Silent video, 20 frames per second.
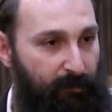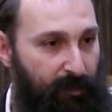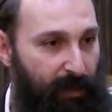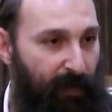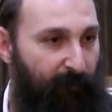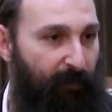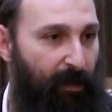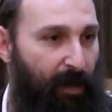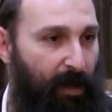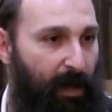
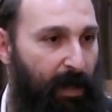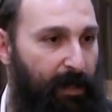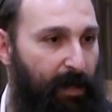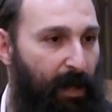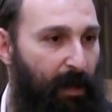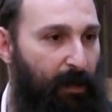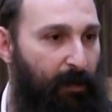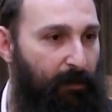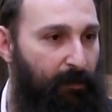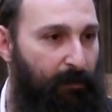Teva
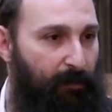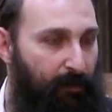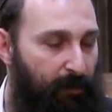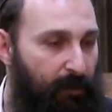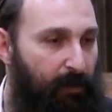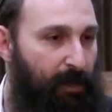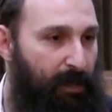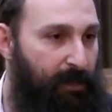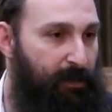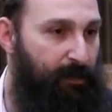achaya.
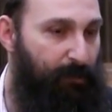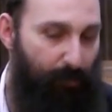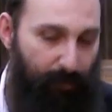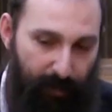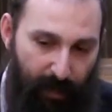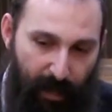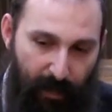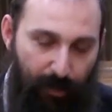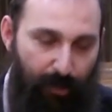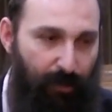It's their
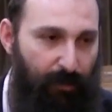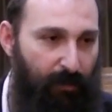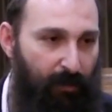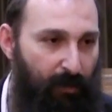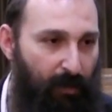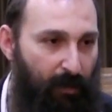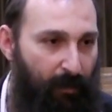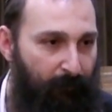nature.